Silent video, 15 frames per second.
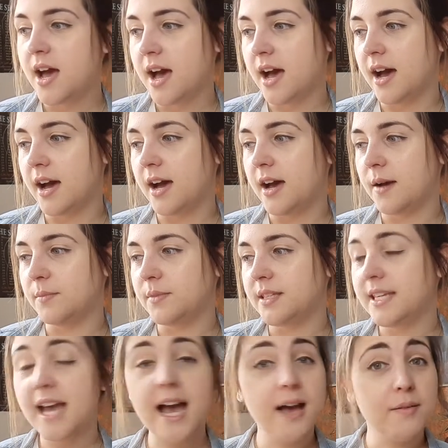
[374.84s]

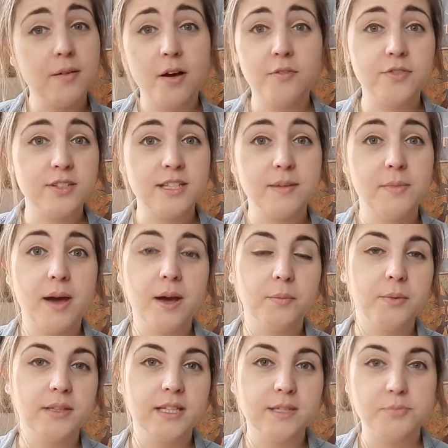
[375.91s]
yeah, obviously met up
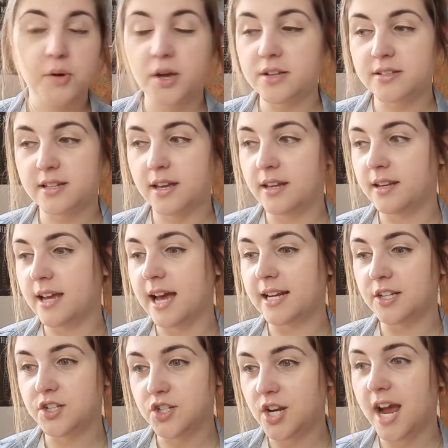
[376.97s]
with this person, had a
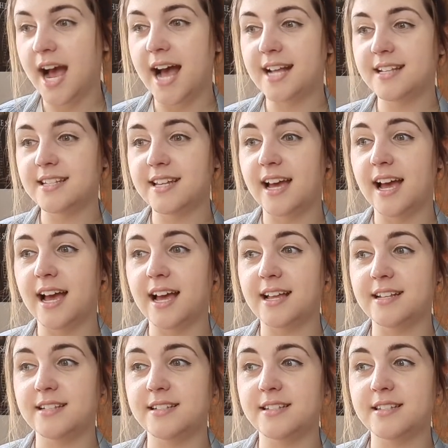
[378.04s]
chat,
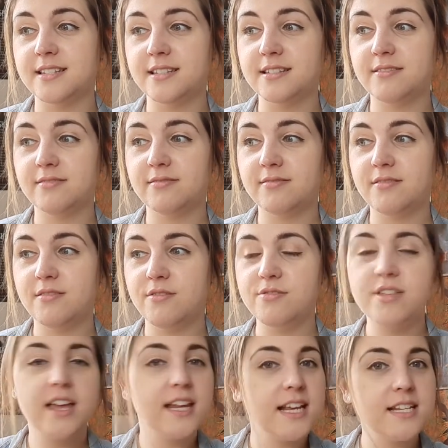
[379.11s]
and
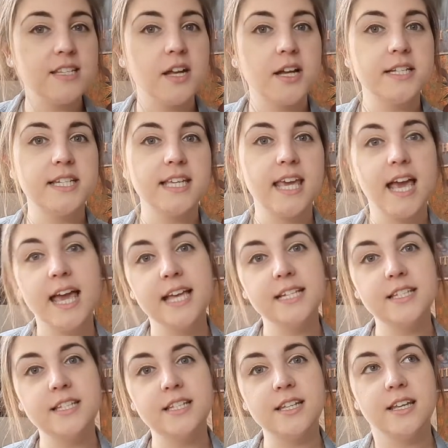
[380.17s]
then I started to
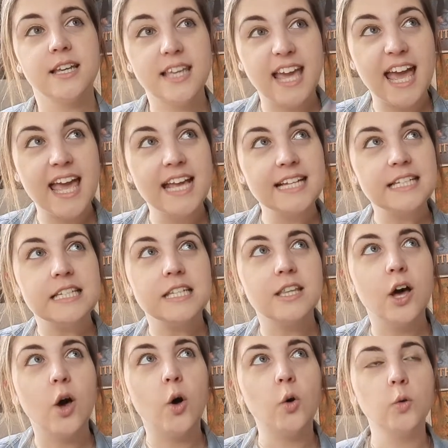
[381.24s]
get into the
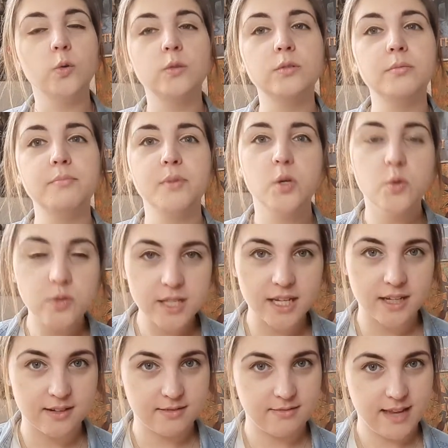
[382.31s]
whole
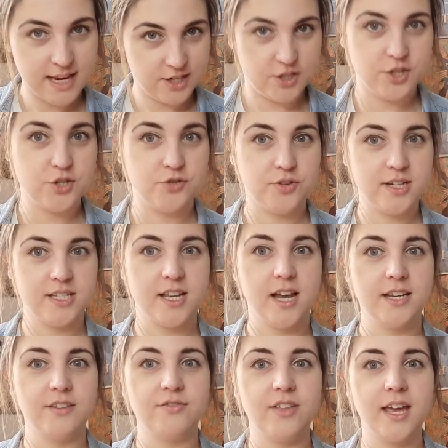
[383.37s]
music industry
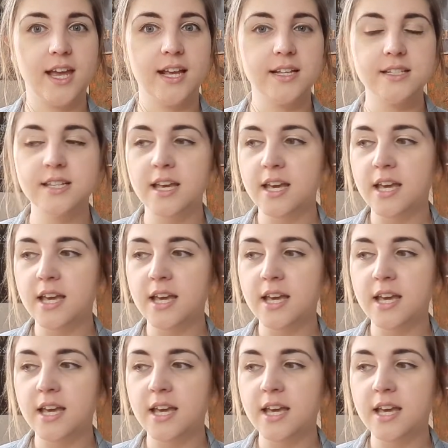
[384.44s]
side of things.